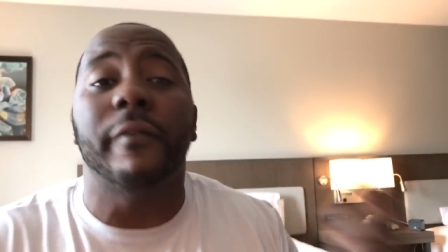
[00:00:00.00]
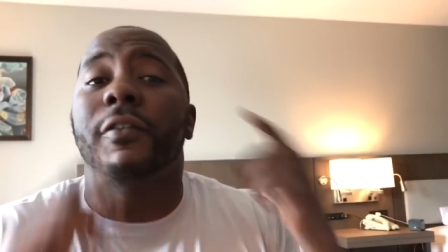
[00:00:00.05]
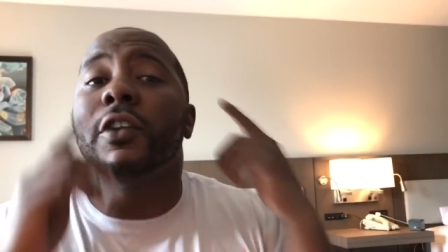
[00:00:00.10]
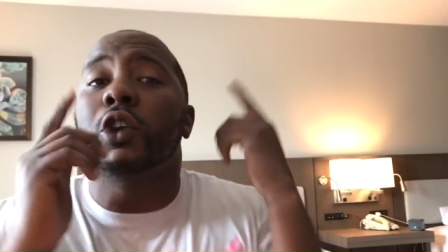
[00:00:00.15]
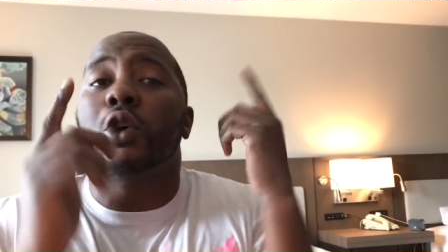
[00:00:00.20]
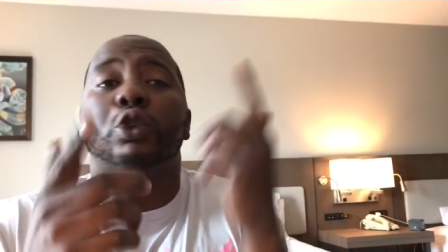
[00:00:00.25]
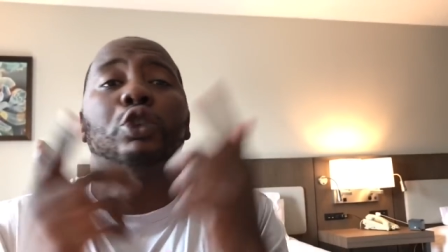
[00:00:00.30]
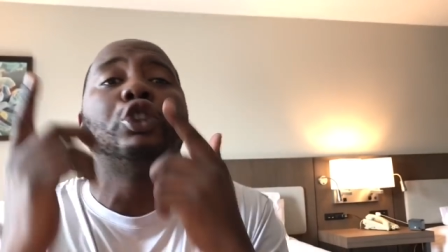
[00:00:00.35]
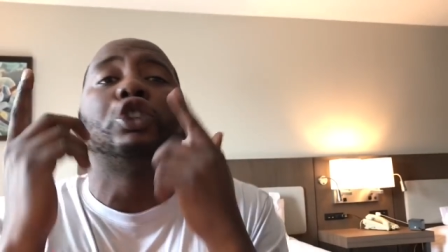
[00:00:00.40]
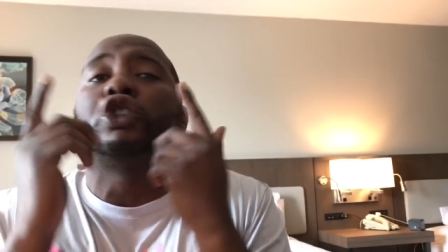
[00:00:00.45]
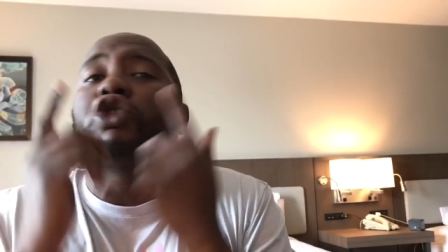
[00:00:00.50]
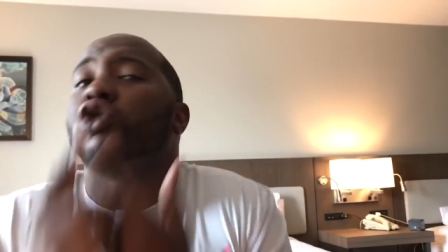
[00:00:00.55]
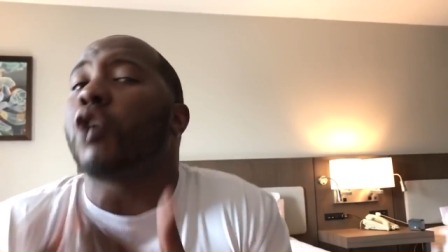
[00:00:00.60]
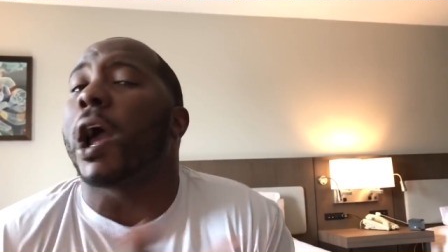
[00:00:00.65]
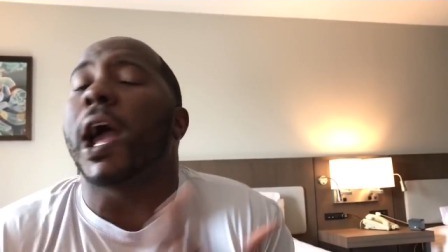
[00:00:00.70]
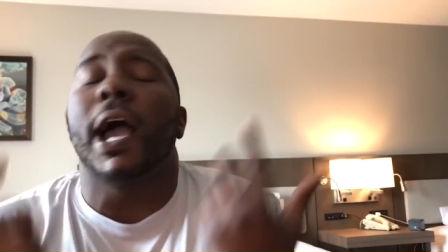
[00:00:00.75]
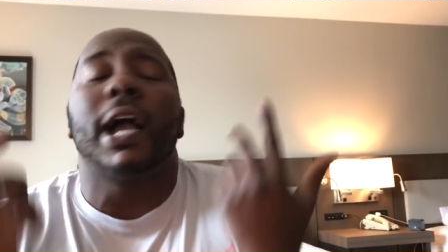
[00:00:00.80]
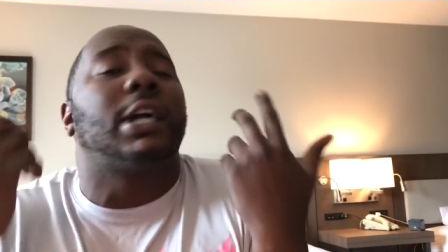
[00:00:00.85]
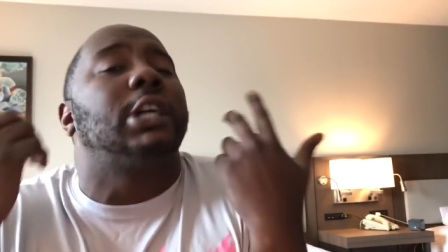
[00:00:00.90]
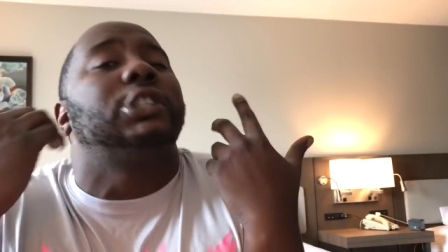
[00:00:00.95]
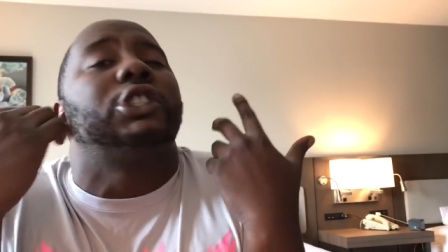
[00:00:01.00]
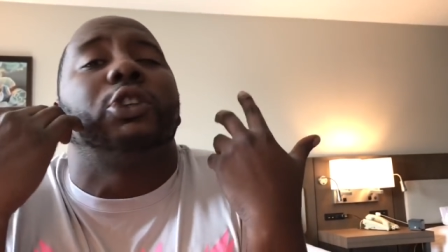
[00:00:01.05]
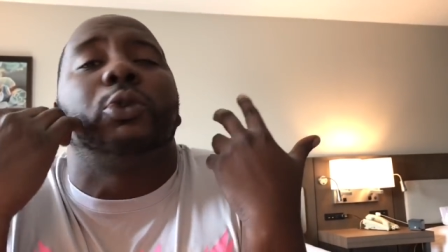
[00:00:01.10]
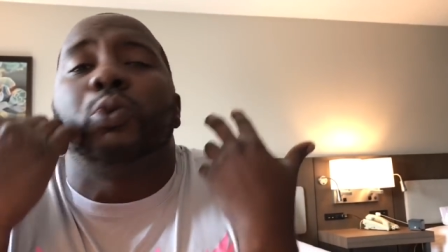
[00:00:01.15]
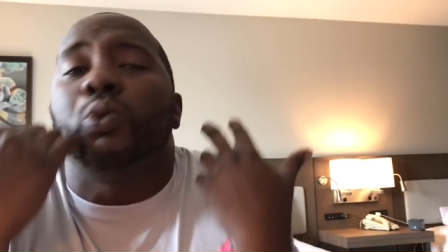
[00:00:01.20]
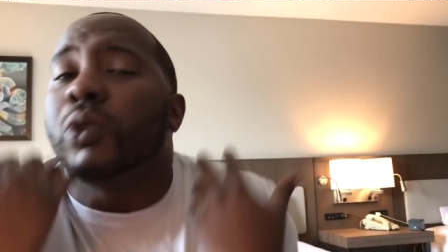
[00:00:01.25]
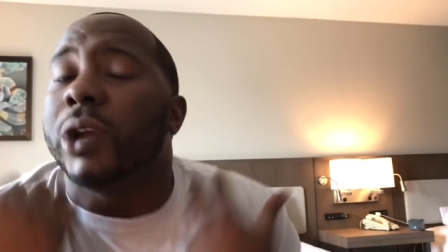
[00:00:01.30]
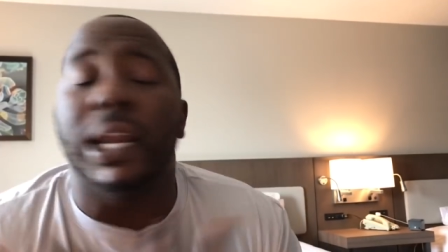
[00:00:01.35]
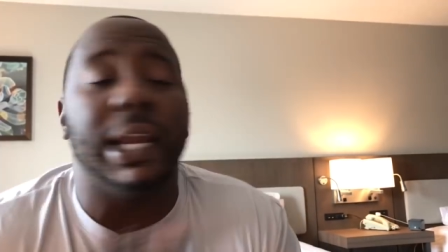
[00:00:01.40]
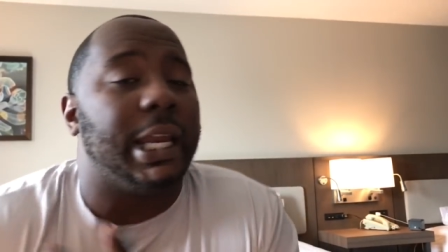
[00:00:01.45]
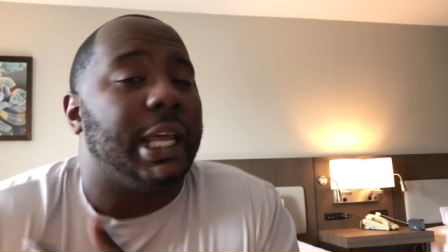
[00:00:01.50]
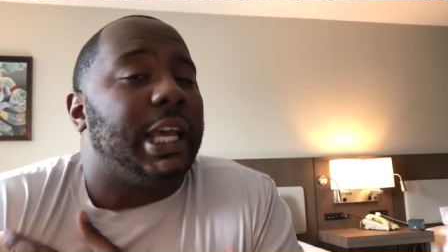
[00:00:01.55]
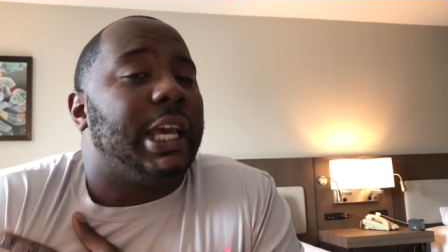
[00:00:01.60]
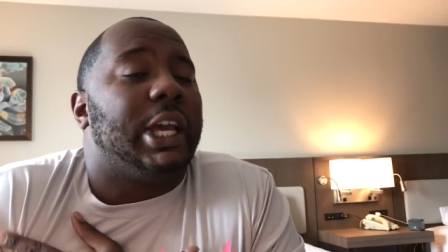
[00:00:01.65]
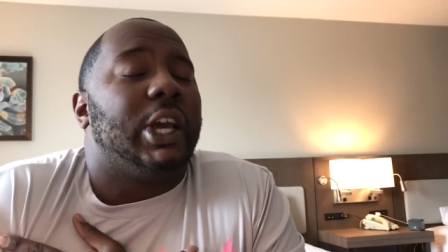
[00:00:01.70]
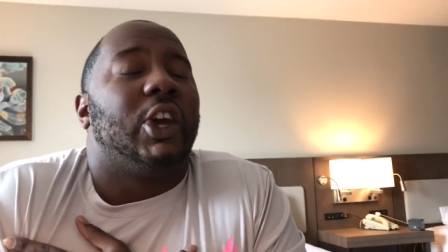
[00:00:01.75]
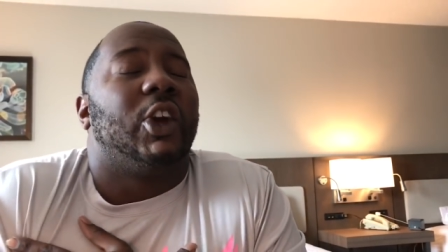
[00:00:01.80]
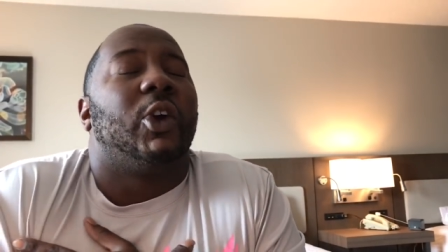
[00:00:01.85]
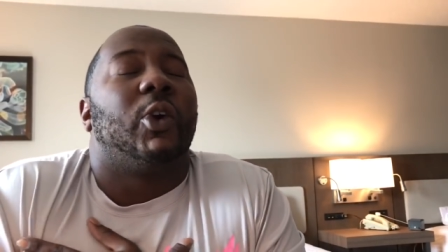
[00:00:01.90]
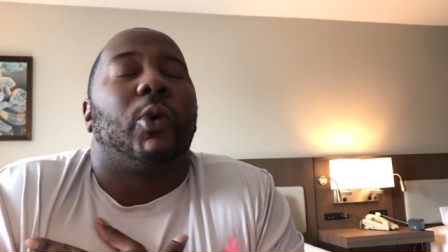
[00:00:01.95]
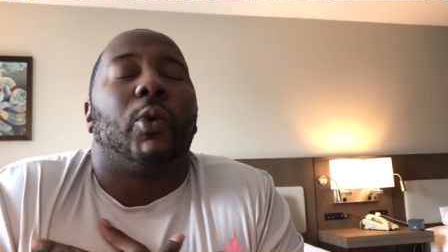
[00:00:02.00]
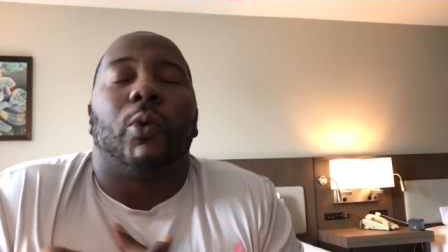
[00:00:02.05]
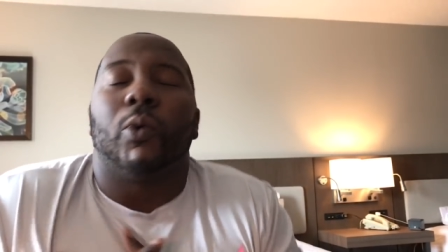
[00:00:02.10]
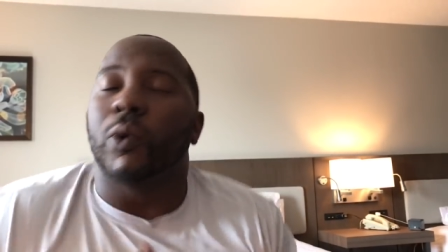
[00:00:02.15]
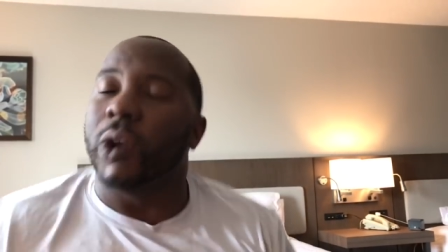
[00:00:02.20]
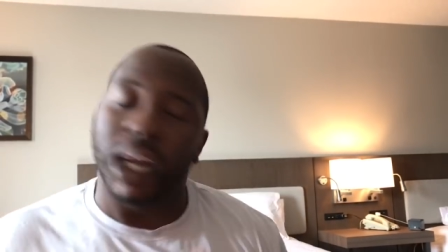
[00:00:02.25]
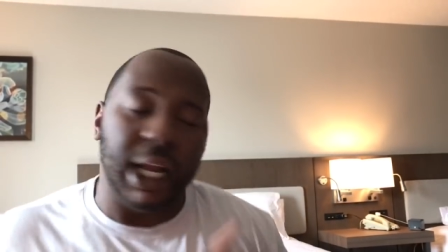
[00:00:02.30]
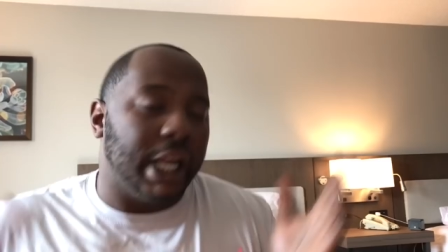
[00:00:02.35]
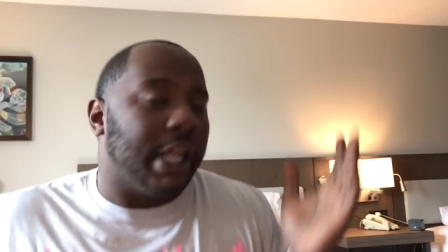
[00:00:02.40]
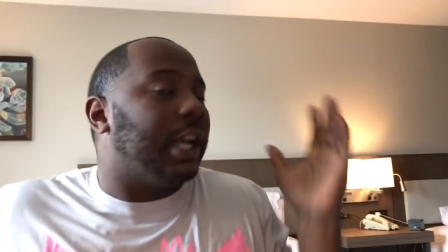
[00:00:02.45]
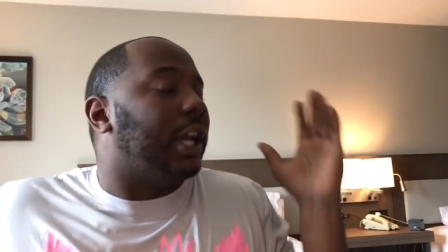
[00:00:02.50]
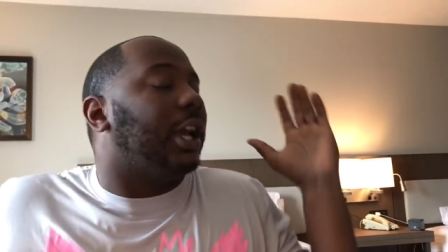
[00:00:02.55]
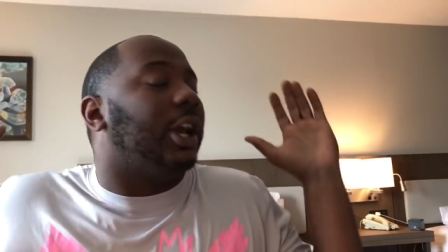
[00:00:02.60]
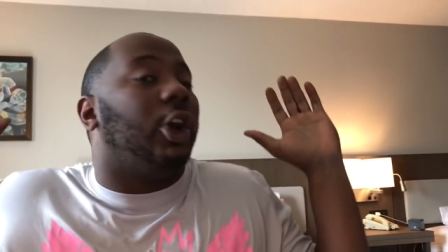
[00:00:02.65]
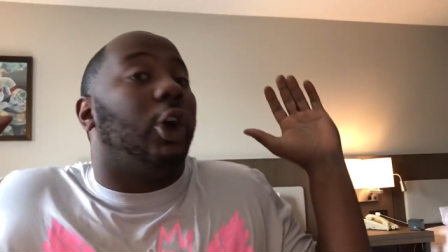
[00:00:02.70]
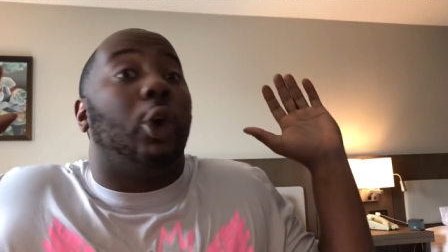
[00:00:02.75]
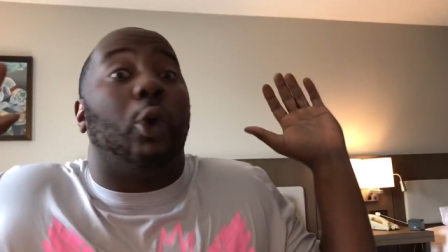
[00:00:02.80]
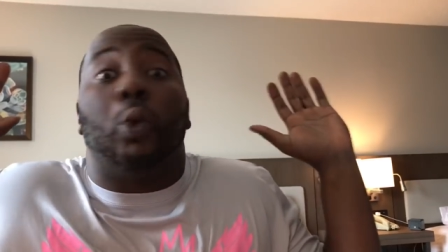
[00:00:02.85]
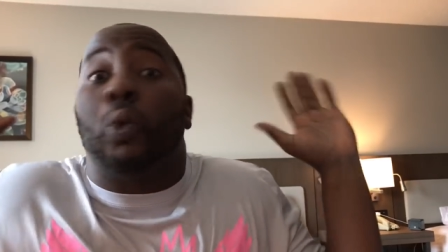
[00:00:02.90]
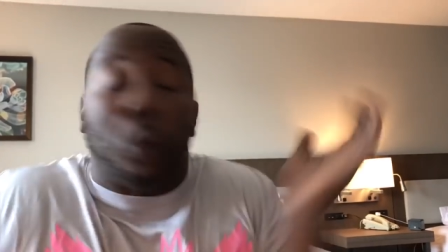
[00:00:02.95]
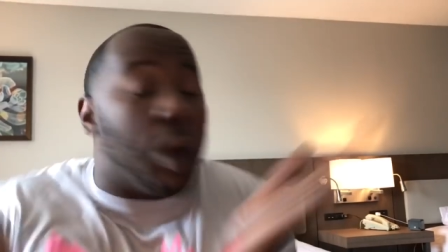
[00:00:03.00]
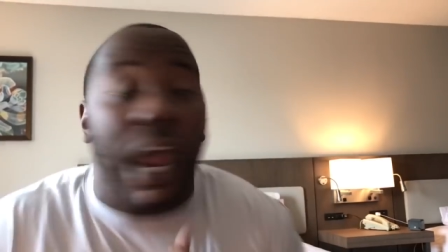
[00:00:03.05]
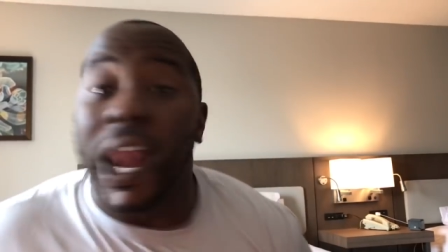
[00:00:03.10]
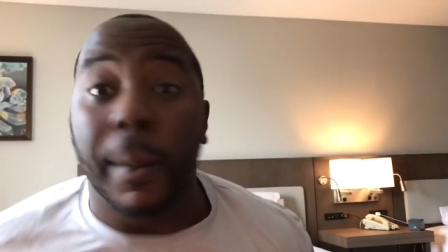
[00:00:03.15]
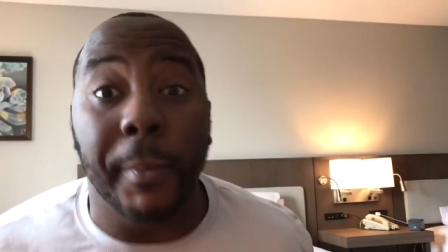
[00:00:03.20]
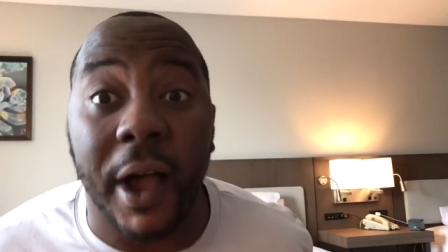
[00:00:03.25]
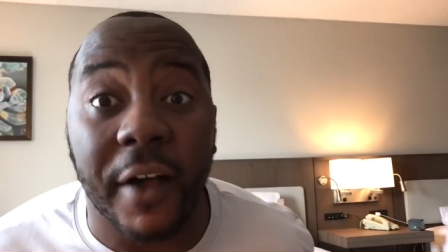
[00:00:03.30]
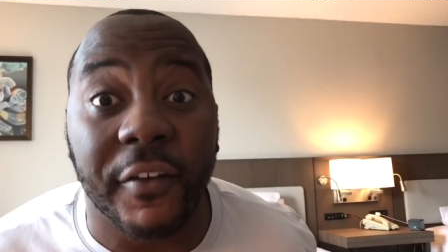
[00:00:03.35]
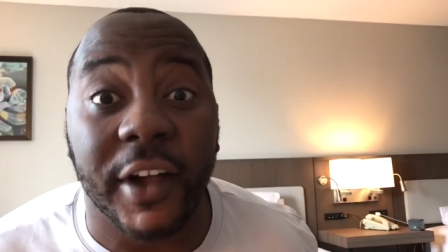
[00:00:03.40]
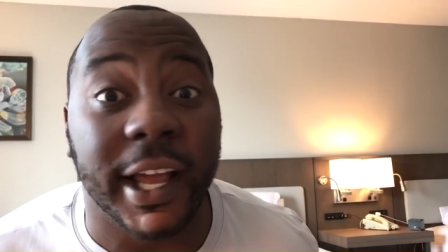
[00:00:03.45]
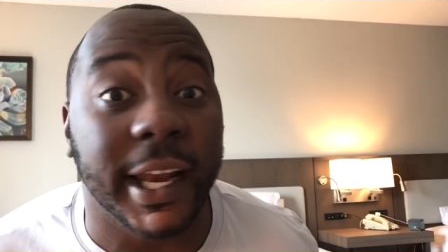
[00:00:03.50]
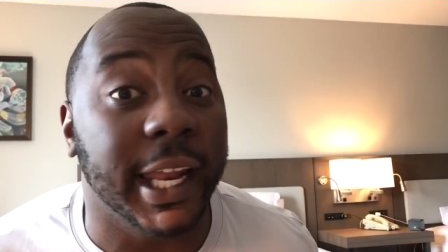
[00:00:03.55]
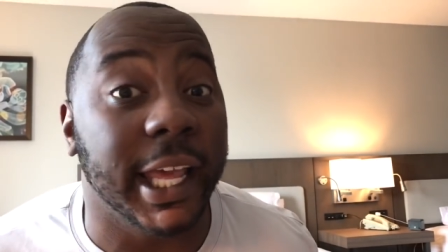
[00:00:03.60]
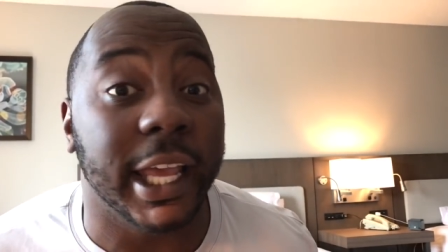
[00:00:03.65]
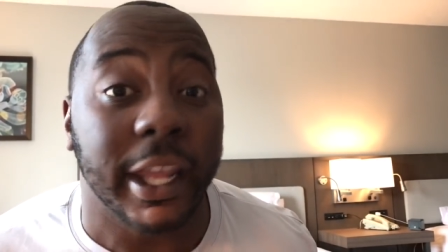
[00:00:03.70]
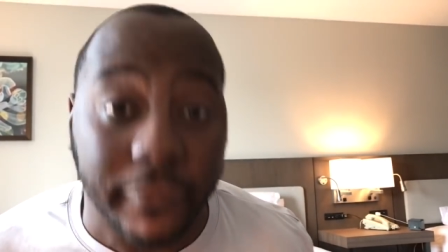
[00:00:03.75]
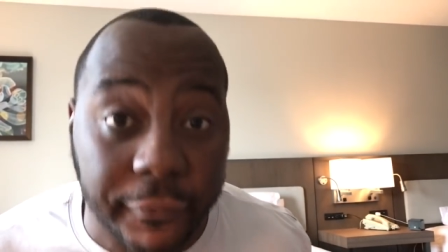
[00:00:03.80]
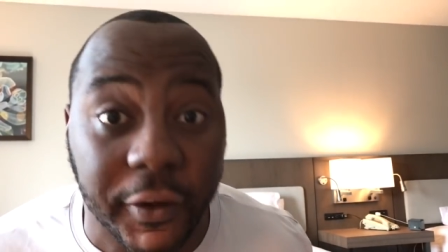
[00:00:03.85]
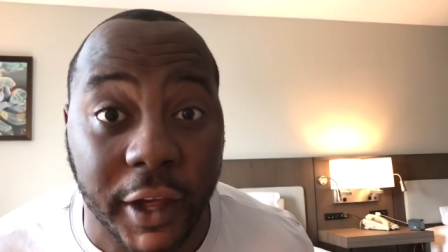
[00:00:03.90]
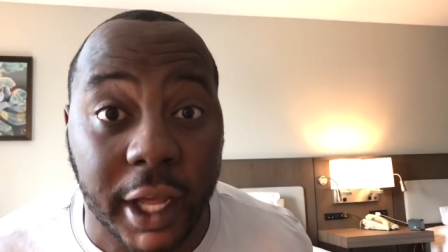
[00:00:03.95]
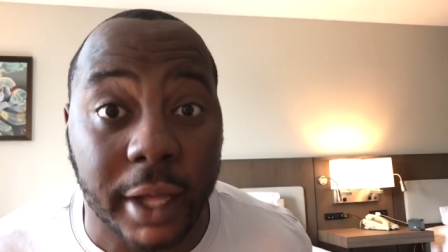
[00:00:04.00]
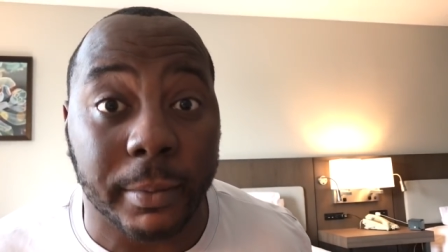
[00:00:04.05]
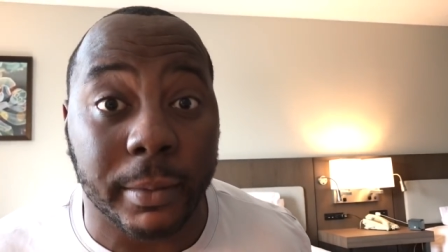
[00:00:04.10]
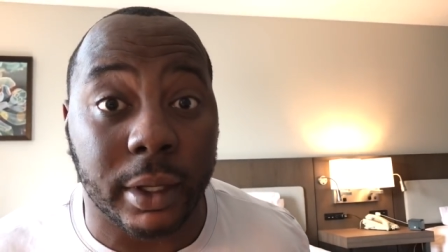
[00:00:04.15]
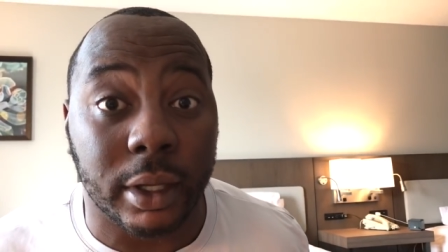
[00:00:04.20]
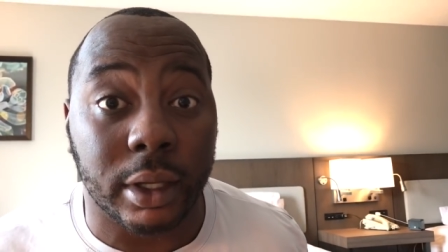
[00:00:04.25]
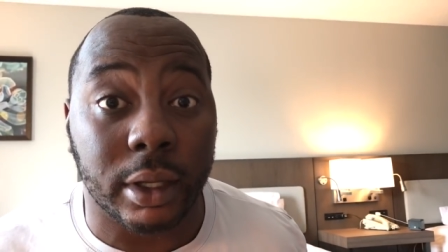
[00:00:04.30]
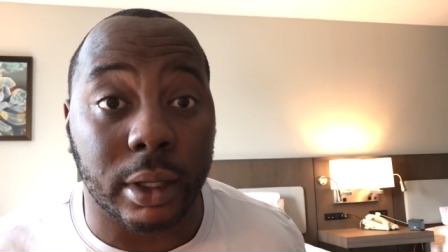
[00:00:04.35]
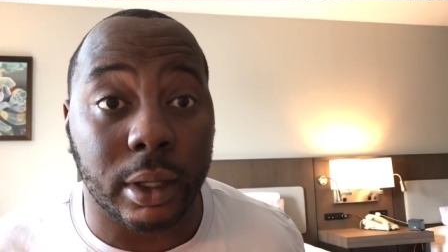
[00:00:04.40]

If you're new, subscribe, because I'm really, really, really motherfucking lit. You feel me?